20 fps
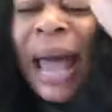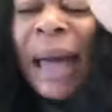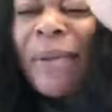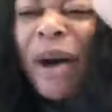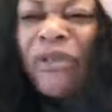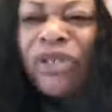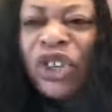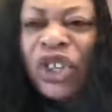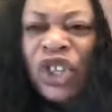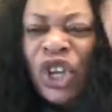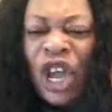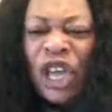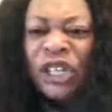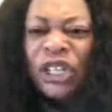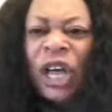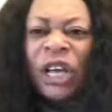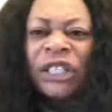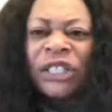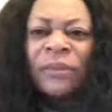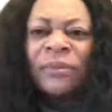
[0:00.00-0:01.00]
name of
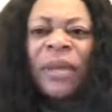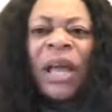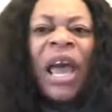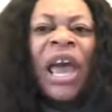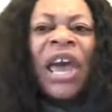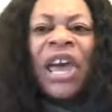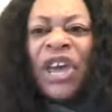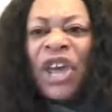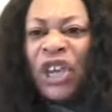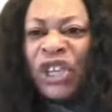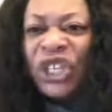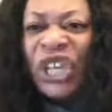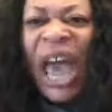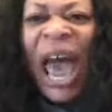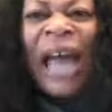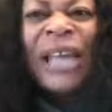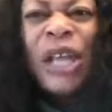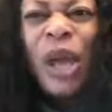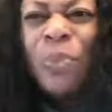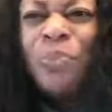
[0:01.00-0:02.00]
Jesus. Is
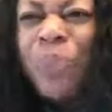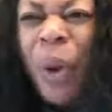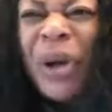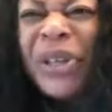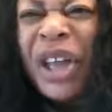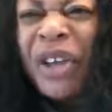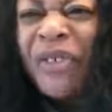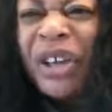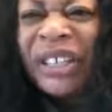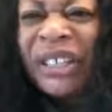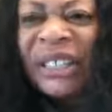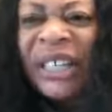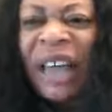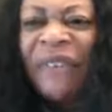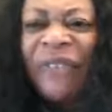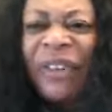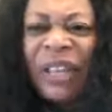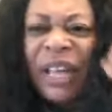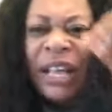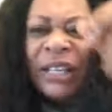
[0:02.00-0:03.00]
anybody
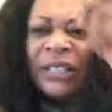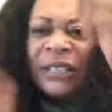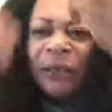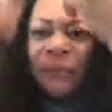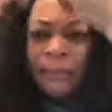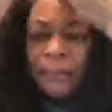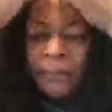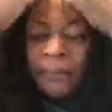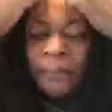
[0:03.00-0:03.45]
receiving it?